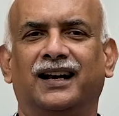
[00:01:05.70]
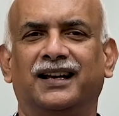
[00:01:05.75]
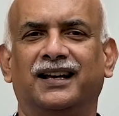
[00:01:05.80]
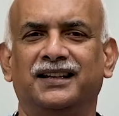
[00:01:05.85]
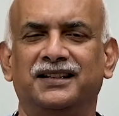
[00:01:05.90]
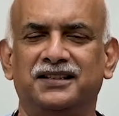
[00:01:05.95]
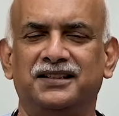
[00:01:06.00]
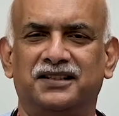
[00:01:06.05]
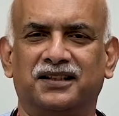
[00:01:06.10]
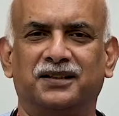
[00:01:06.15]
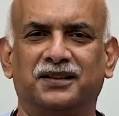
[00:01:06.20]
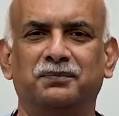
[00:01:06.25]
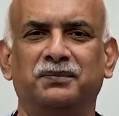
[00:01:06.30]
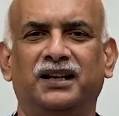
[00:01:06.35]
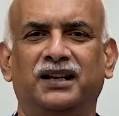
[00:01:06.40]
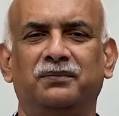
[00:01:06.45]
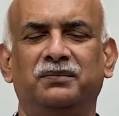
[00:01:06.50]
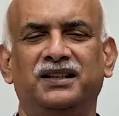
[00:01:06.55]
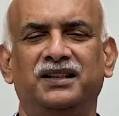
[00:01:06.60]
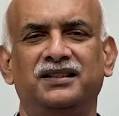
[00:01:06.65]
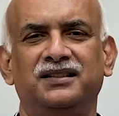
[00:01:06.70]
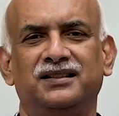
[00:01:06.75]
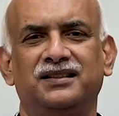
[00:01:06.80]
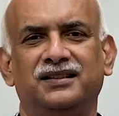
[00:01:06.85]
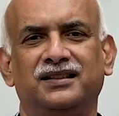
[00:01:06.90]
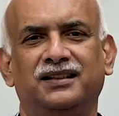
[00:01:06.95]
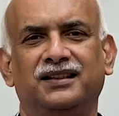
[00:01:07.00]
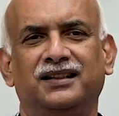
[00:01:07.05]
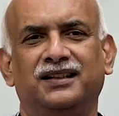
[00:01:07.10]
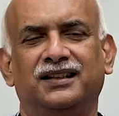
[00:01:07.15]
In term
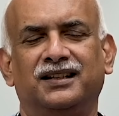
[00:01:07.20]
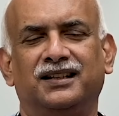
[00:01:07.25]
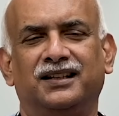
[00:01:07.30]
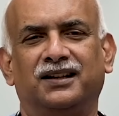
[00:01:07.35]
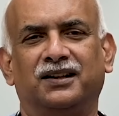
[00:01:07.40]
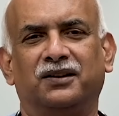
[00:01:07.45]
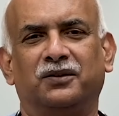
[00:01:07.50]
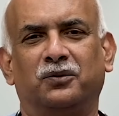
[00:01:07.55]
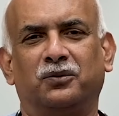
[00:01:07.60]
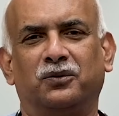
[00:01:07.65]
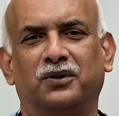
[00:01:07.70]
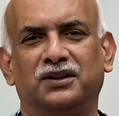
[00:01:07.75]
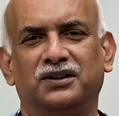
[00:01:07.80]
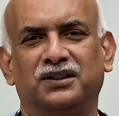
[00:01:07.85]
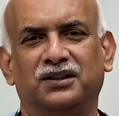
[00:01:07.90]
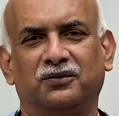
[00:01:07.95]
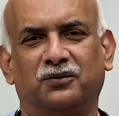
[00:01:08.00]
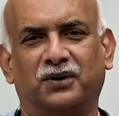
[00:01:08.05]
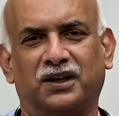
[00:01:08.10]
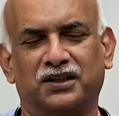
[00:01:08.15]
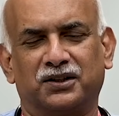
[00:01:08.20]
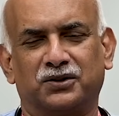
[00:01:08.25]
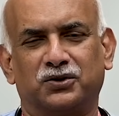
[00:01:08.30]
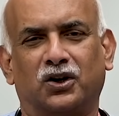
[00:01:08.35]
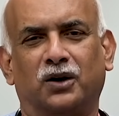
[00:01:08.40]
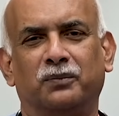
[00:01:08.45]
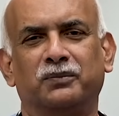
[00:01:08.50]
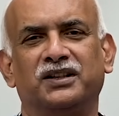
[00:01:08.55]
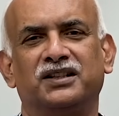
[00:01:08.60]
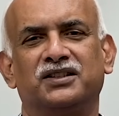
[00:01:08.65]
babies, one of the
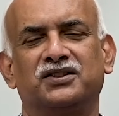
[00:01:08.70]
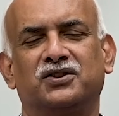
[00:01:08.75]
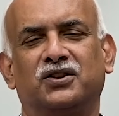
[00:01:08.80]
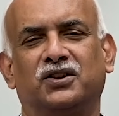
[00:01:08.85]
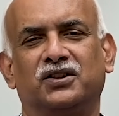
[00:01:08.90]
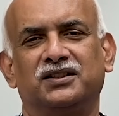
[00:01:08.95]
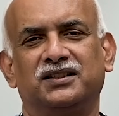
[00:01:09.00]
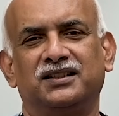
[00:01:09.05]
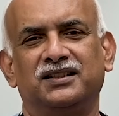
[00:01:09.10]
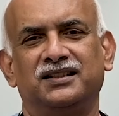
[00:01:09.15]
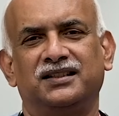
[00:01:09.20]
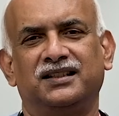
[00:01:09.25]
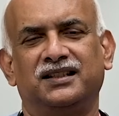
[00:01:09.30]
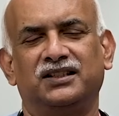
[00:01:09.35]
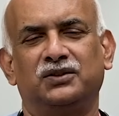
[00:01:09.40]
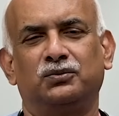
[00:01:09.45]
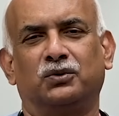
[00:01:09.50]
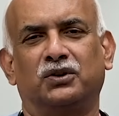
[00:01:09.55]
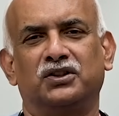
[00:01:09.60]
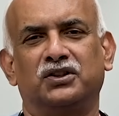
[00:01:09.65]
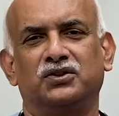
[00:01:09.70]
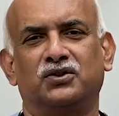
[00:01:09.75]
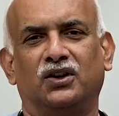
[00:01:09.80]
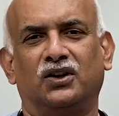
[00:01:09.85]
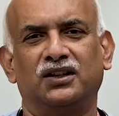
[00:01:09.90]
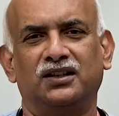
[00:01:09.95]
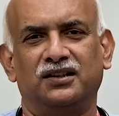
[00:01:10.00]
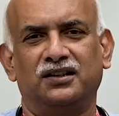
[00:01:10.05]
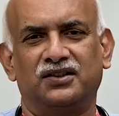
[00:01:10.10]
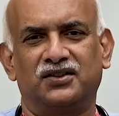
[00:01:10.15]
commonest causes is what is
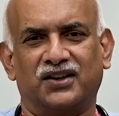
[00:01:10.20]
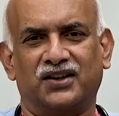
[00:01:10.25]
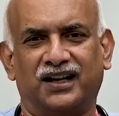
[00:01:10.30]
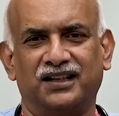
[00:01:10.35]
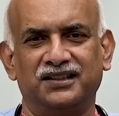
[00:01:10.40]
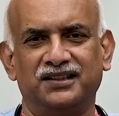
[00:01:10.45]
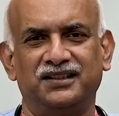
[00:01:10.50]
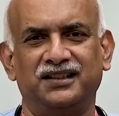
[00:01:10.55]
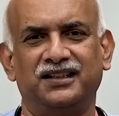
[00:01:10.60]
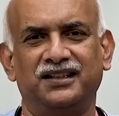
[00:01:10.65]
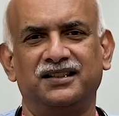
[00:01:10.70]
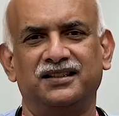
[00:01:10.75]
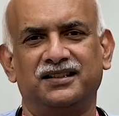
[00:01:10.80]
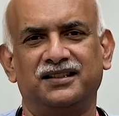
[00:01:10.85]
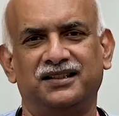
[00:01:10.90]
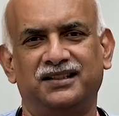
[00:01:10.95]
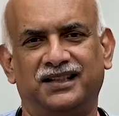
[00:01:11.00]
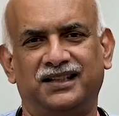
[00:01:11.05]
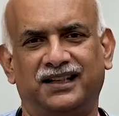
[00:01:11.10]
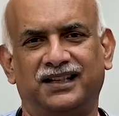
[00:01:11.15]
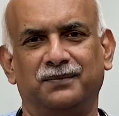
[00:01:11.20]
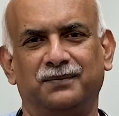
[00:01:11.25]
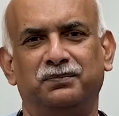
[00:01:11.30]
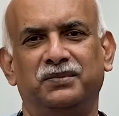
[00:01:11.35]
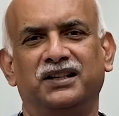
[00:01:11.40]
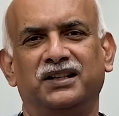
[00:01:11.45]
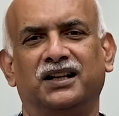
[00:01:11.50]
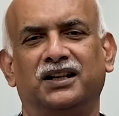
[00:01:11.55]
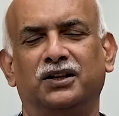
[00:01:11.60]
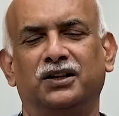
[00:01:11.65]
called transient
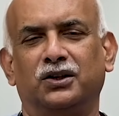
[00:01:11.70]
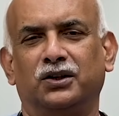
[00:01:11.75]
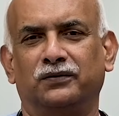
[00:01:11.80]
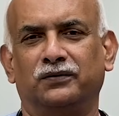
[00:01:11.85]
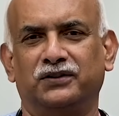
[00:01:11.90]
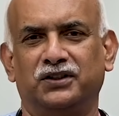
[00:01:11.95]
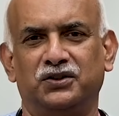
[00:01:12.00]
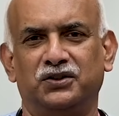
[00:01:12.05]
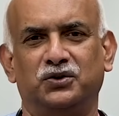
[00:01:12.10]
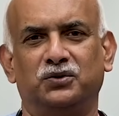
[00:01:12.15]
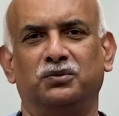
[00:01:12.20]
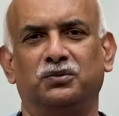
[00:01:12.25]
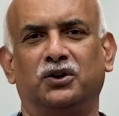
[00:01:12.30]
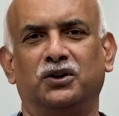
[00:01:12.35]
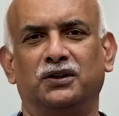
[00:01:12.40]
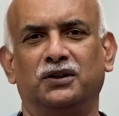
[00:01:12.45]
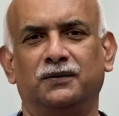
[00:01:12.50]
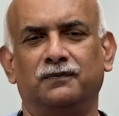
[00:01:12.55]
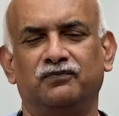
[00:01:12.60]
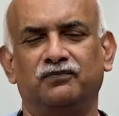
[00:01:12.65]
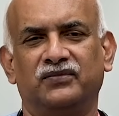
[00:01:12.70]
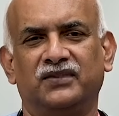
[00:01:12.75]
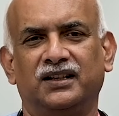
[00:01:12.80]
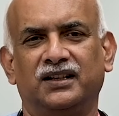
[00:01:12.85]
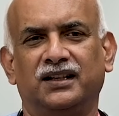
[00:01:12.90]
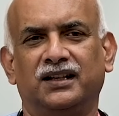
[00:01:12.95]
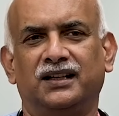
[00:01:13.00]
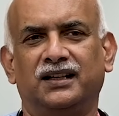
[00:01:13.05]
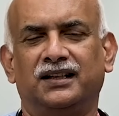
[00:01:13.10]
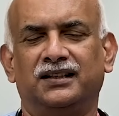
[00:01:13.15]
tachypnea of the newborn.
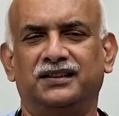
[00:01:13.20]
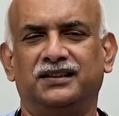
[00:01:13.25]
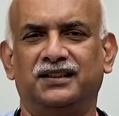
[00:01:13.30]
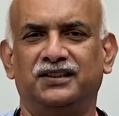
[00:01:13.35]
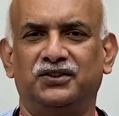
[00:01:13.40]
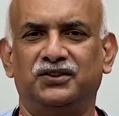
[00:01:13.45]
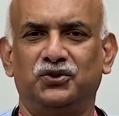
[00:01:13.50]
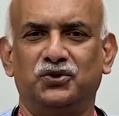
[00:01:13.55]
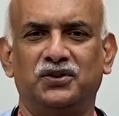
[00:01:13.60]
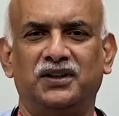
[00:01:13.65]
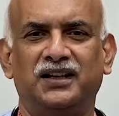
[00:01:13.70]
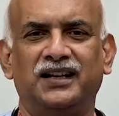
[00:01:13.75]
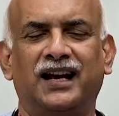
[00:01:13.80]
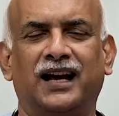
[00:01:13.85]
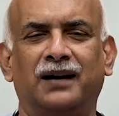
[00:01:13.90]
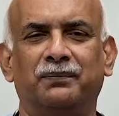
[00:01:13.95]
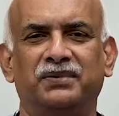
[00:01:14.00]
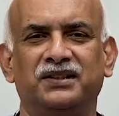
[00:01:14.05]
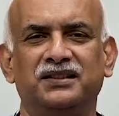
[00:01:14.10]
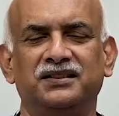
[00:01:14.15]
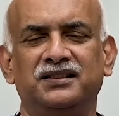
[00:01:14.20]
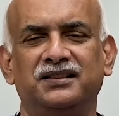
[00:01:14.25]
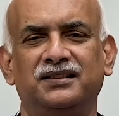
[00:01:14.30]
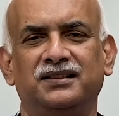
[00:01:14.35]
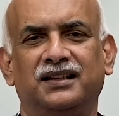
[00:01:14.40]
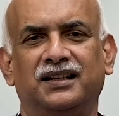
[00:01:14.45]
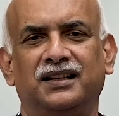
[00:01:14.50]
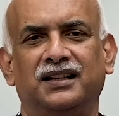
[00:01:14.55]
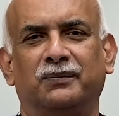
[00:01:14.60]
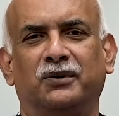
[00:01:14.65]
This usually
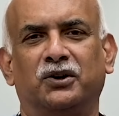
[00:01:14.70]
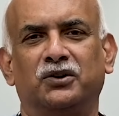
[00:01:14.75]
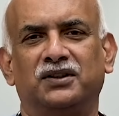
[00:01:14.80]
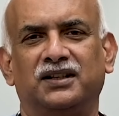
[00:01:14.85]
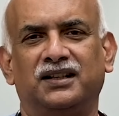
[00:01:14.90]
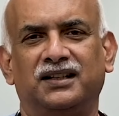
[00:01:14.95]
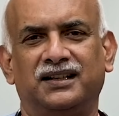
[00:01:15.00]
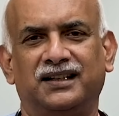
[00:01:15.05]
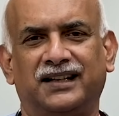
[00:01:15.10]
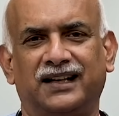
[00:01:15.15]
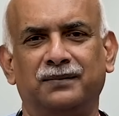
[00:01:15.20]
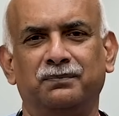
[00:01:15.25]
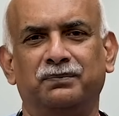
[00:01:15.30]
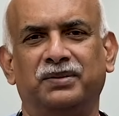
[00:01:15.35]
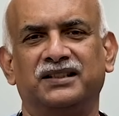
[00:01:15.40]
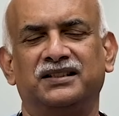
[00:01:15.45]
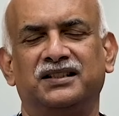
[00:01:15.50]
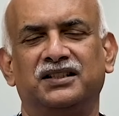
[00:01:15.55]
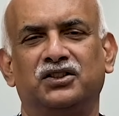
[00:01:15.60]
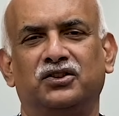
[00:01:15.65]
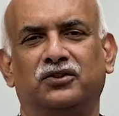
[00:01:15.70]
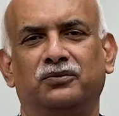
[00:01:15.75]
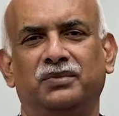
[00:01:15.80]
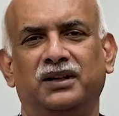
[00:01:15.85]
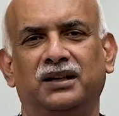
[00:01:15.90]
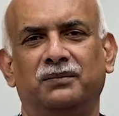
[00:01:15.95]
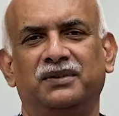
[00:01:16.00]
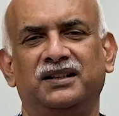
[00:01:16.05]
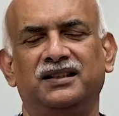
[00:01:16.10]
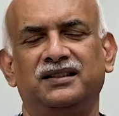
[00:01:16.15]
happens in about 10% of
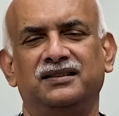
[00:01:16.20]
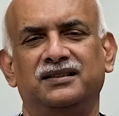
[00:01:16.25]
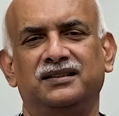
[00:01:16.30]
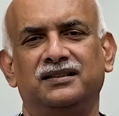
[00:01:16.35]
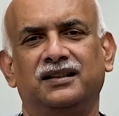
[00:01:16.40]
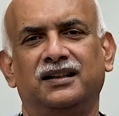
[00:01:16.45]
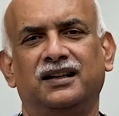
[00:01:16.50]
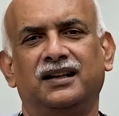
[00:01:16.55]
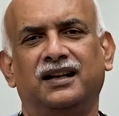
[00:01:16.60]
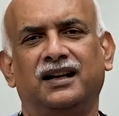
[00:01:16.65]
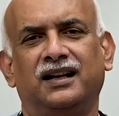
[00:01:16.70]
babies,